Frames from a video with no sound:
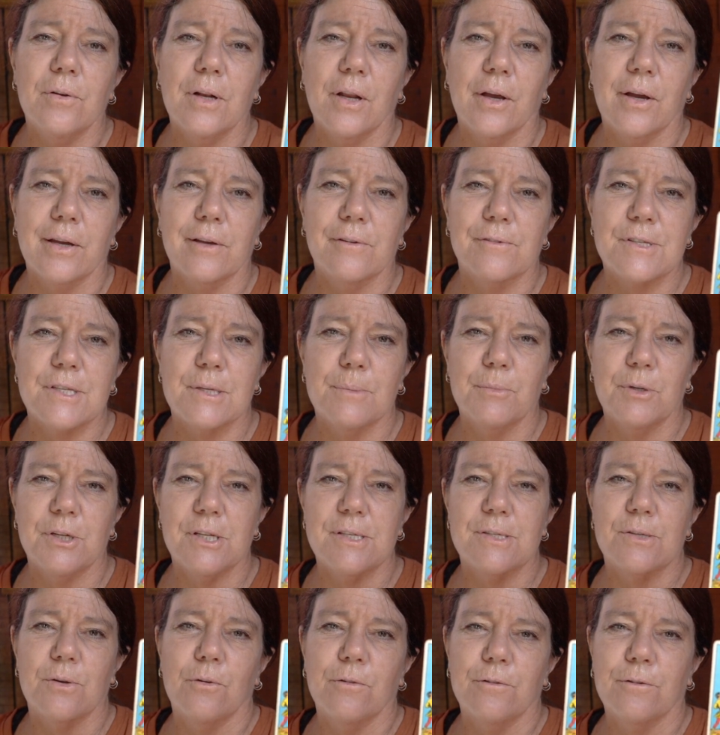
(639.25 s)
Like if
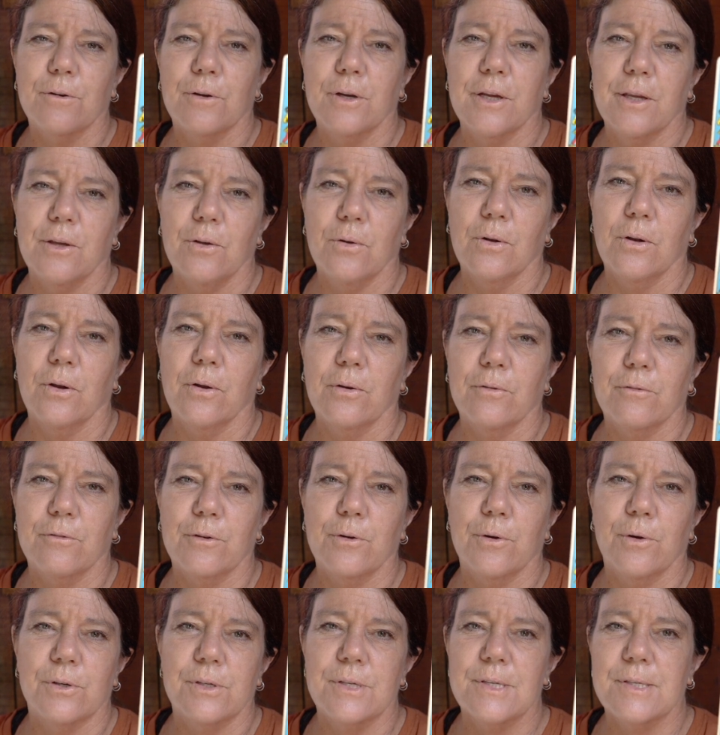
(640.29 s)
somebody's offering you a lot of
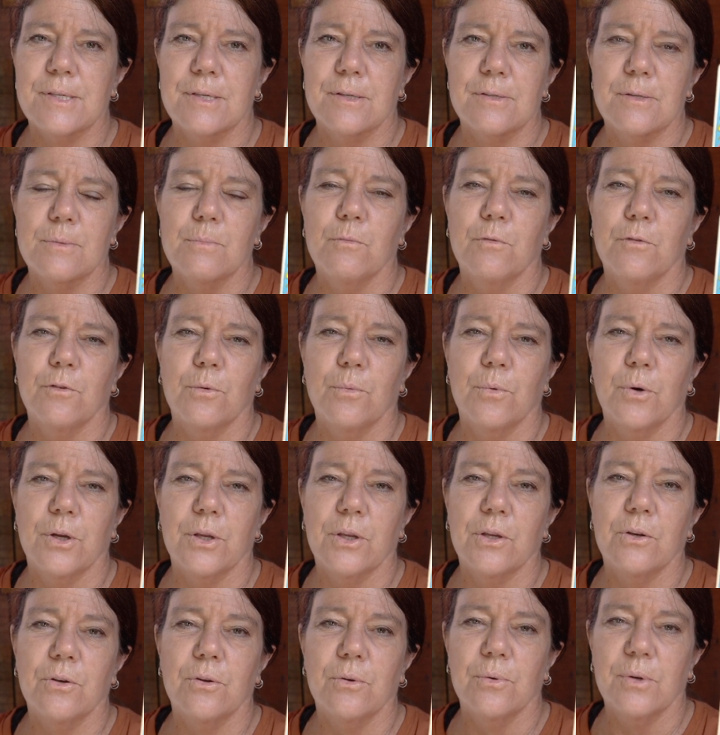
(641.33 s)
criticism for what
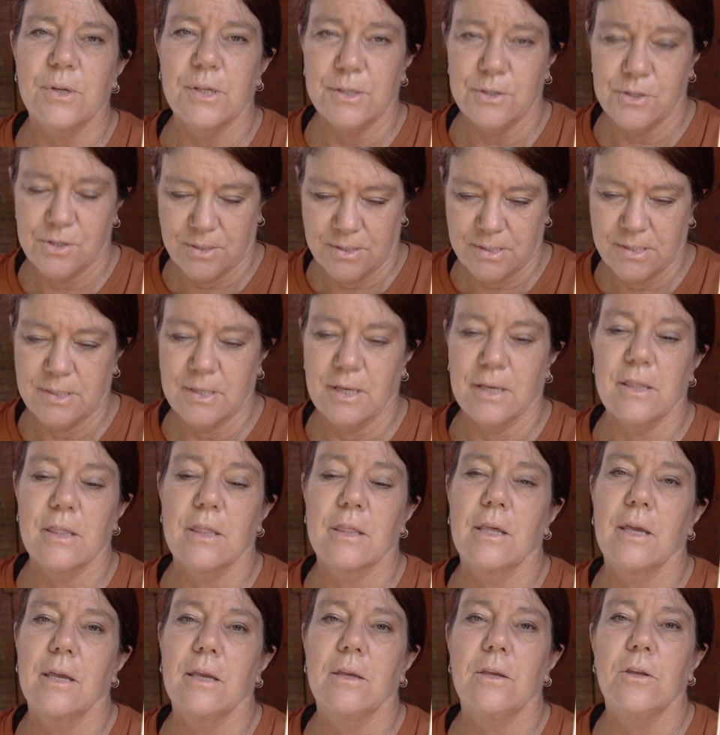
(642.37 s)
you're doing, just say
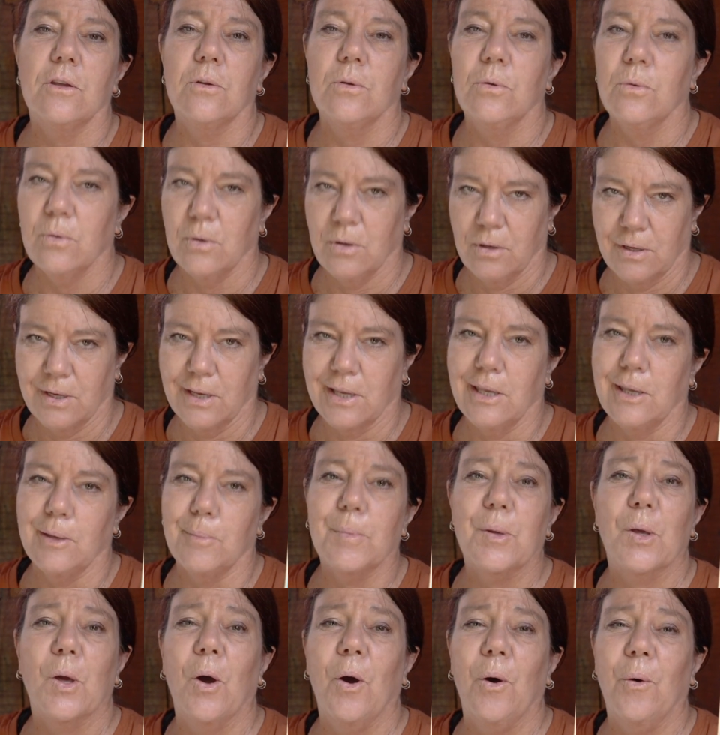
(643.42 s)
thank you and
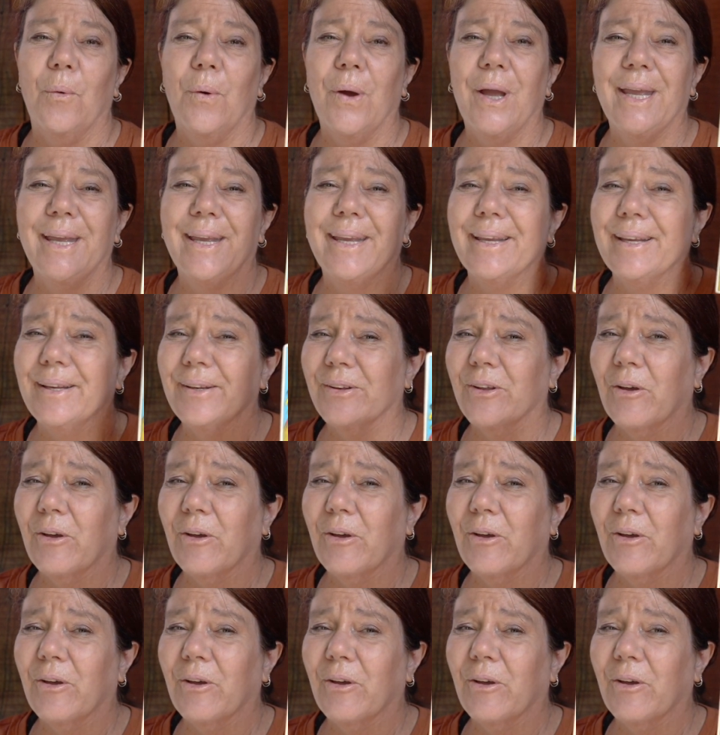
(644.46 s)
keep going.